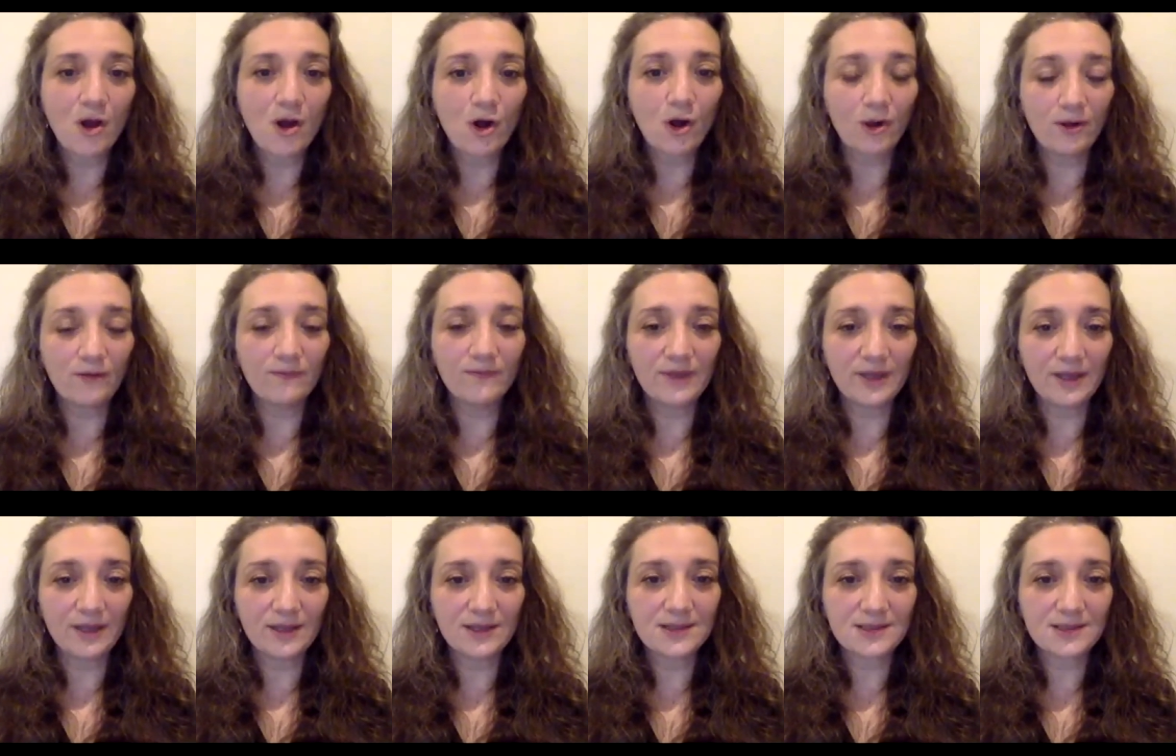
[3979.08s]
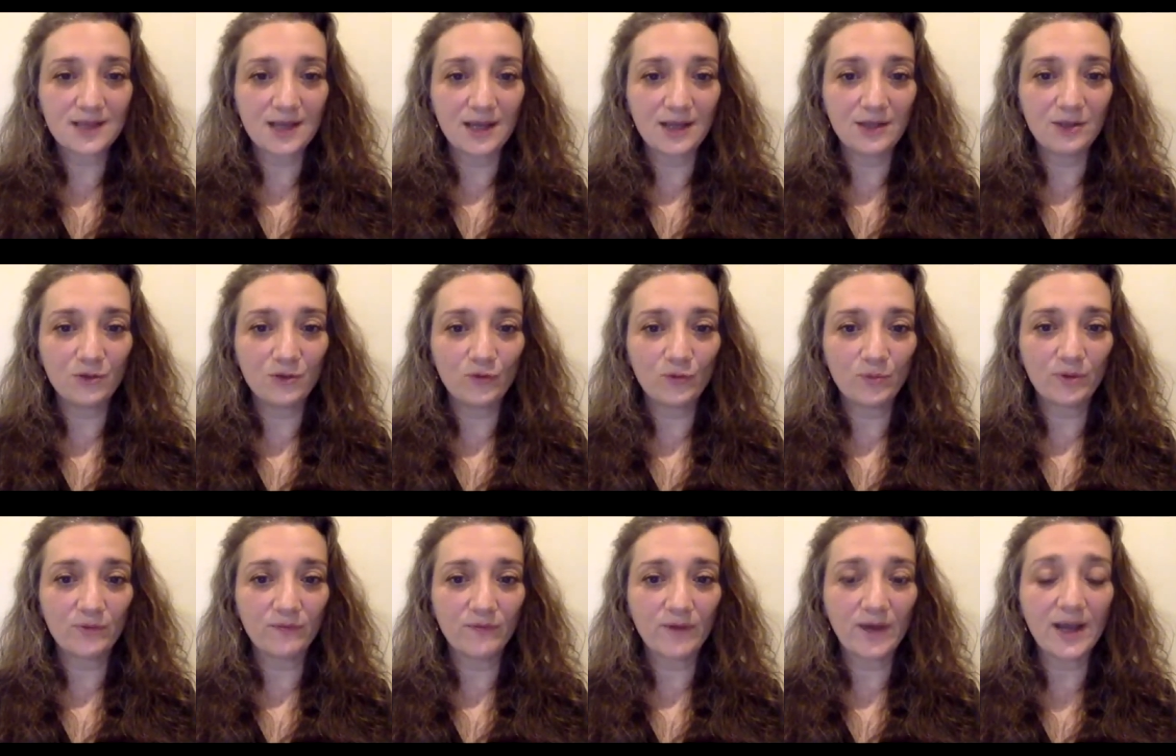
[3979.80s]
all the insight you've
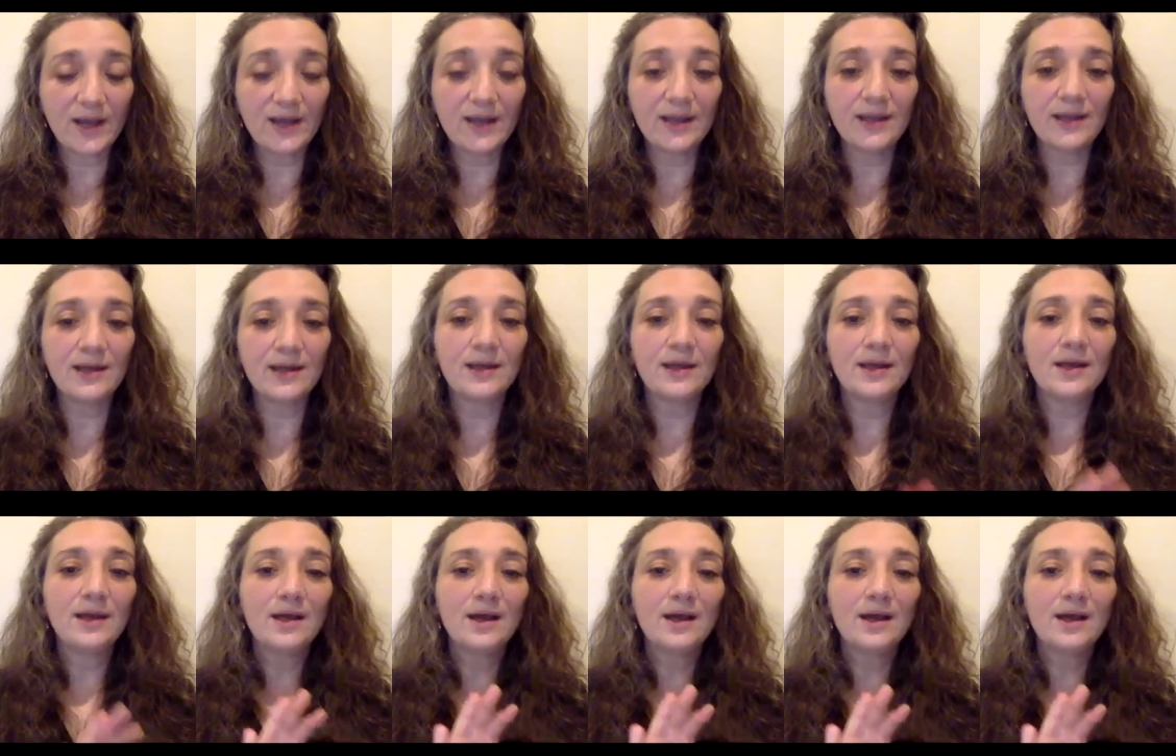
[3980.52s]
provided.